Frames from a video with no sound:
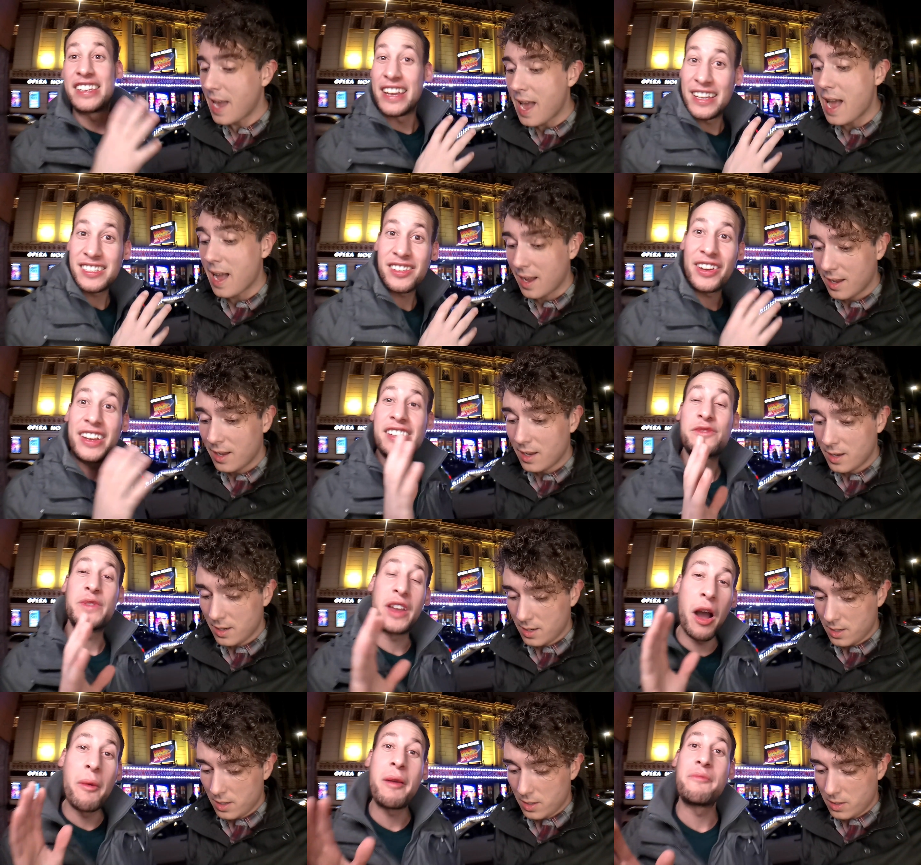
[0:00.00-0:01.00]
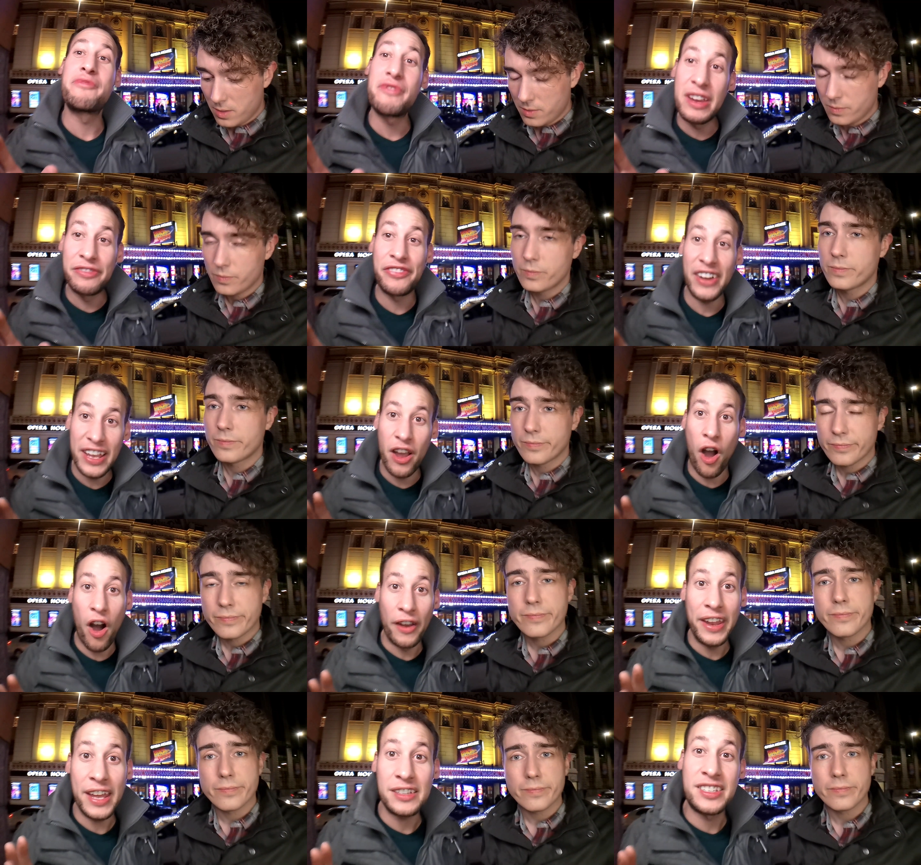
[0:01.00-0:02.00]
Speaker 1: yeah. here, so I guess we comment briefly
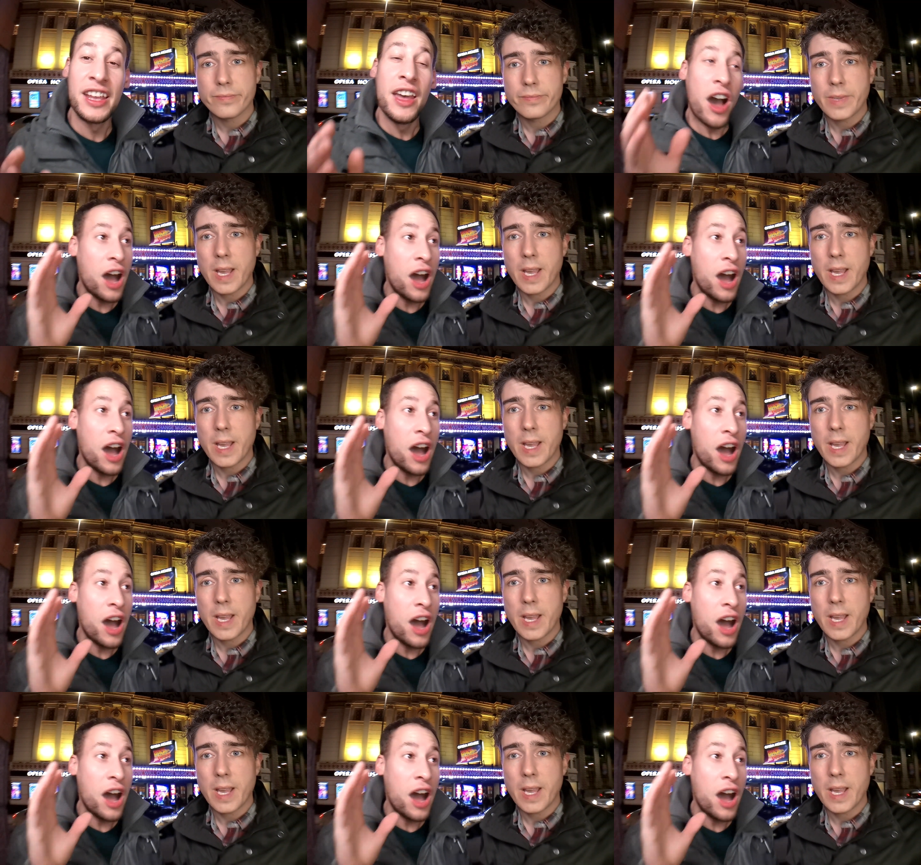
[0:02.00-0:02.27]
on it.